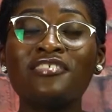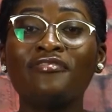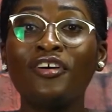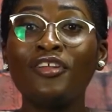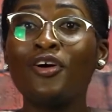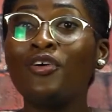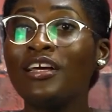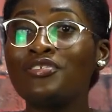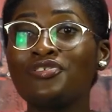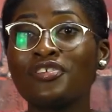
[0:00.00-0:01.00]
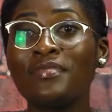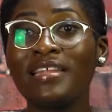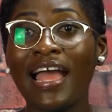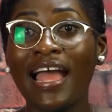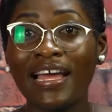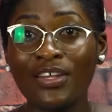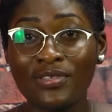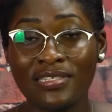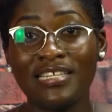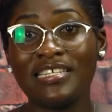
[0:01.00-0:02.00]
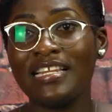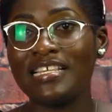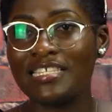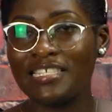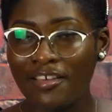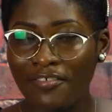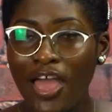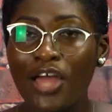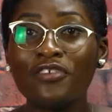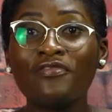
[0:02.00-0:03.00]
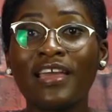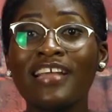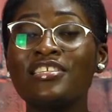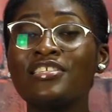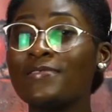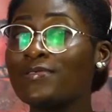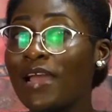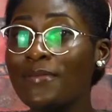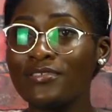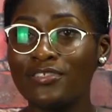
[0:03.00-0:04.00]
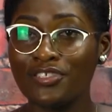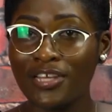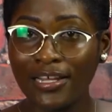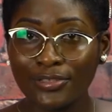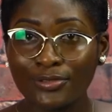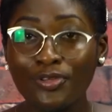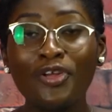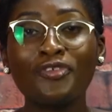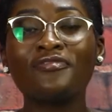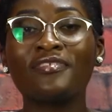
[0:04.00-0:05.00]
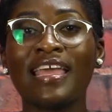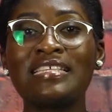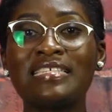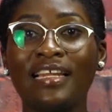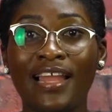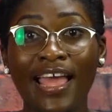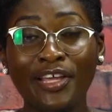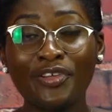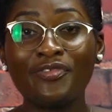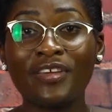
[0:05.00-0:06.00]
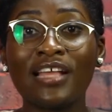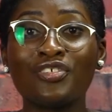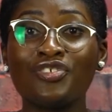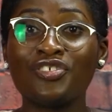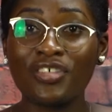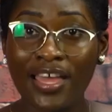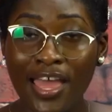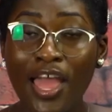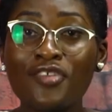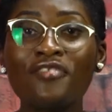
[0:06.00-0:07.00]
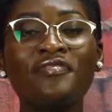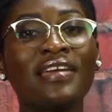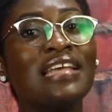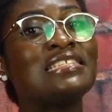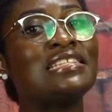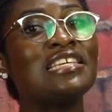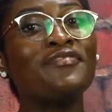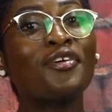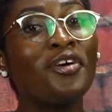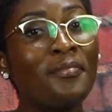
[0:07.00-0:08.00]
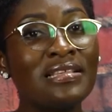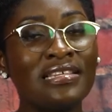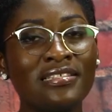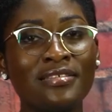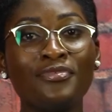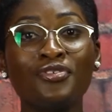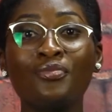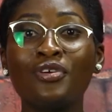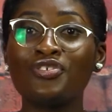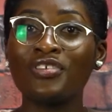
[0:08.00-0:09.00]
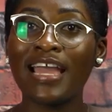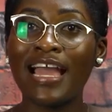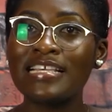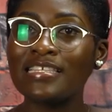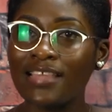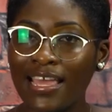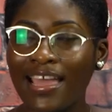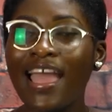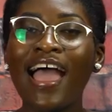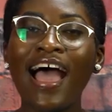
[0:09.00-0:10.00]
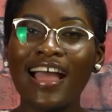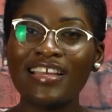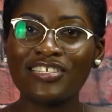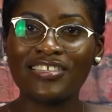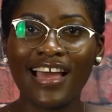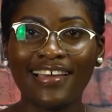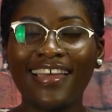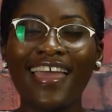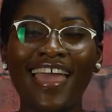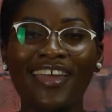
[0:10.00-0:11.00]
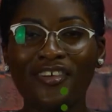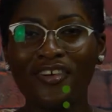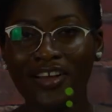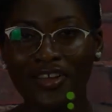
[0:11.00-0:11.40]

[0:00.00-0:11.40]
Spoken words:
to follow all our social media handles as Seth. Don't forget to subscribe to the channel. Don't forget to like. Don't forget to share. Don't forget to leave your comments and let me know what you guys think. #A girl can